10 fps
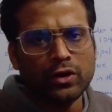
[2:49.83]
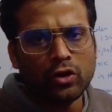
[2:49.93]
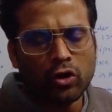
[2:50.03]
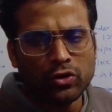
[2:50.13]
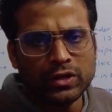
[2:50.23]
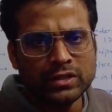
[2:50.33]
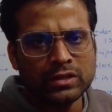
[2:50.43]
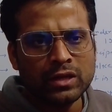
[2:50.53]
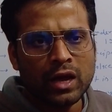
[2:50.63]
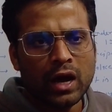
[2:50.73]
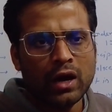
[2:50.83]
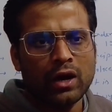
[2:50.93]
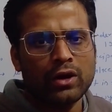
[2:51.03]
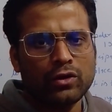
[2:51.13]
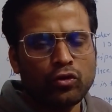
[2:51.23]
colonies
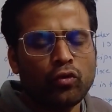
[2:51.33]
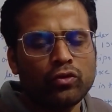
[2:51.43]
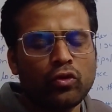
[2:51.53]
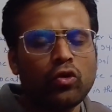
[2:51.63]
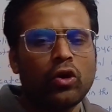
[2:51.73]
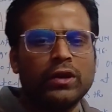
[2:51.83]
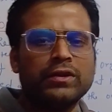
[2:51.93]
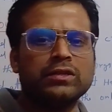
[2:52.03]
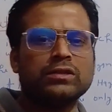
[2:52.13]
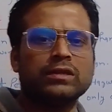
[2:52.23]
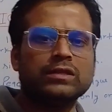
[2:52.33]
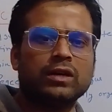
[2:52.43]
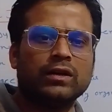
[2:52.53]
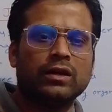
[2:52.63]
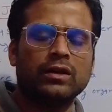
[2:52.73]
no colonies is
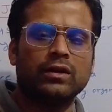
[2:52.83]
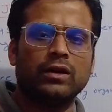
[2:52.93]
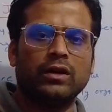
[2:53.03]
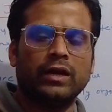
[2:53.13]
under